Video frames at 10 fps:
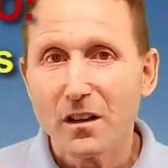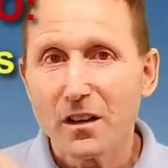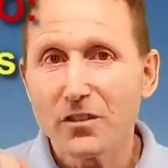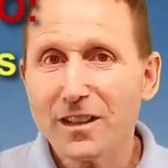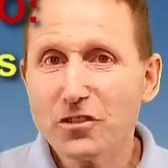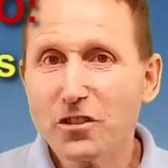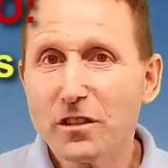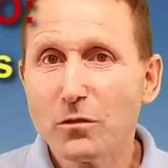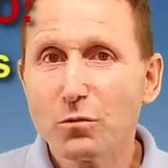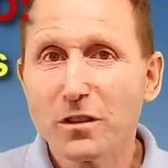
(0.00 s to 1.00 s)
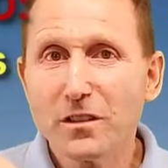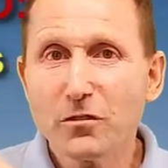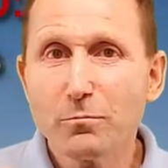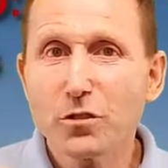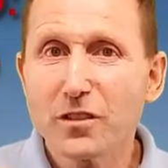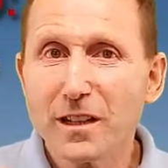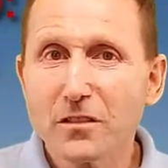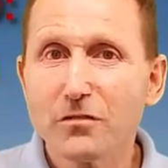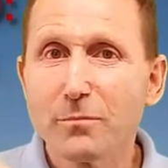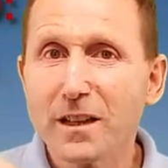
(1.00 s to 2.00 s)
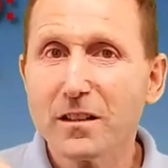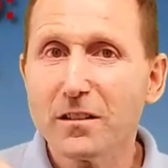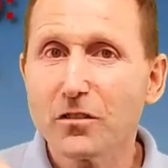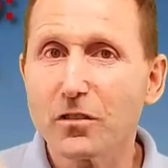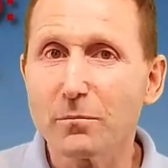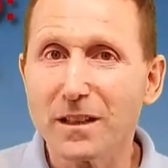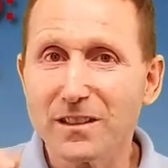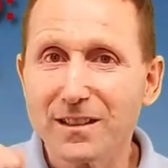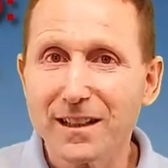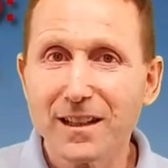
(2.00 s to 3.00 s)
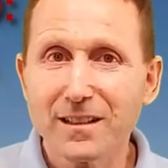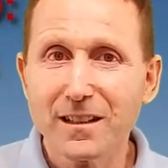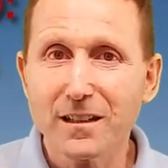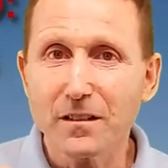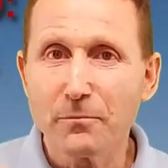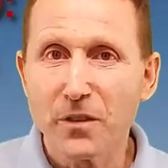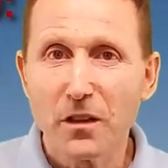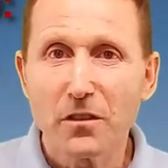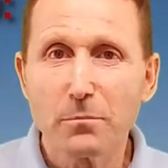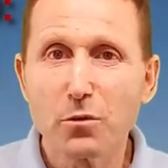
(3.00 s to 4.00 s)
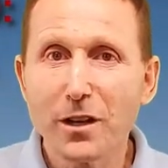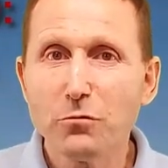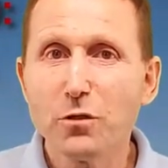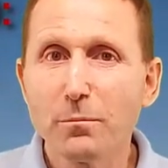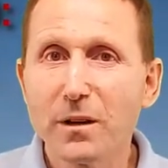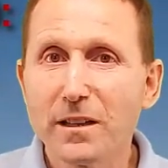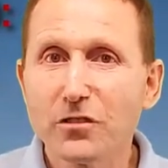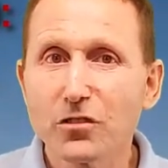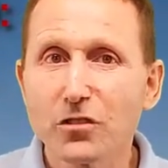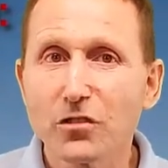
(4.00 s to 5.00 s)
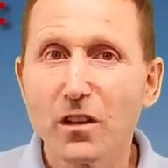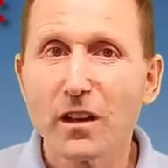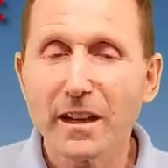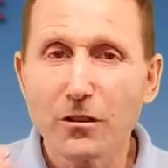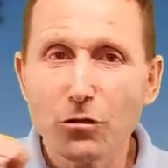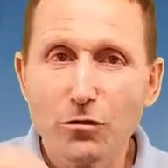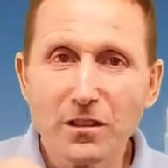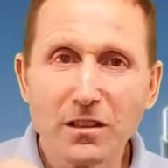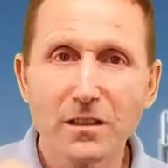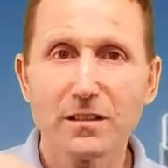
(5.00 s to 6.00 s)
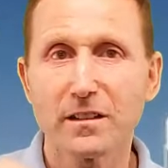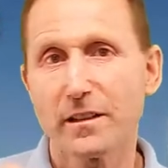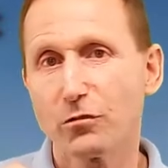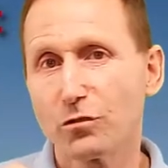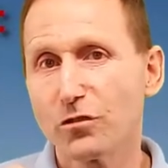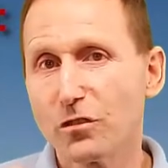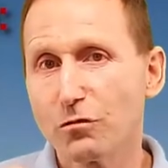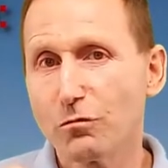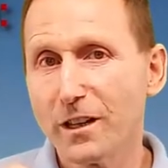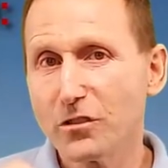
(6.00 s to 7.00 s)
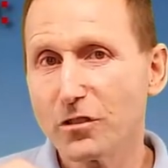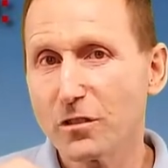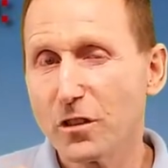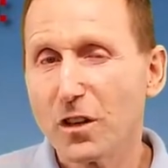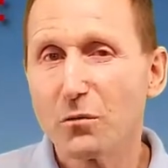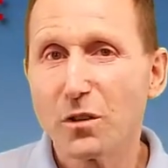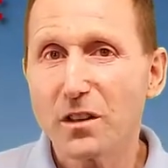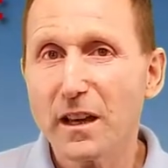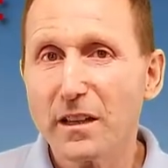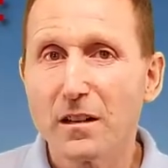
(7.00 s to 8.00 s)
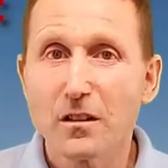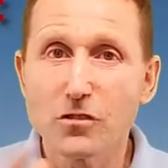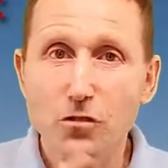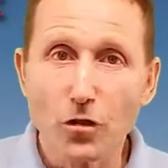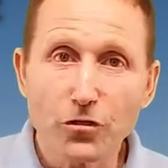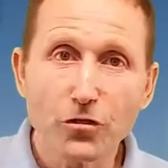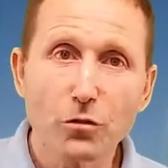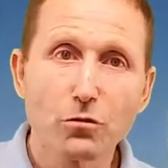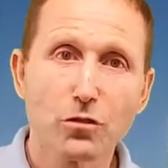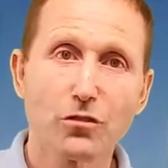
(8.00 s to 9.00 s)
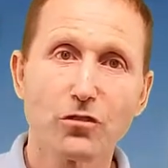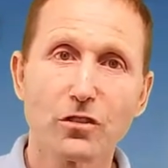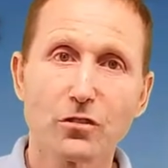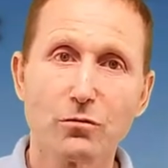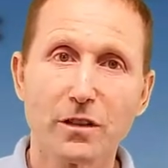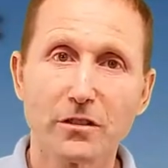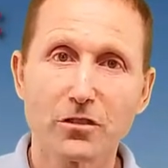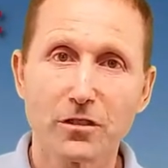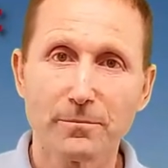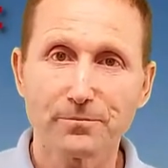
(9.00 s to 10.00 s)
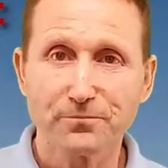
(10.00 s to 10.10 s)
Essentially, when this protective mechanism is kicked in, the brain replaces a critically dangerous situation with a not so good situation.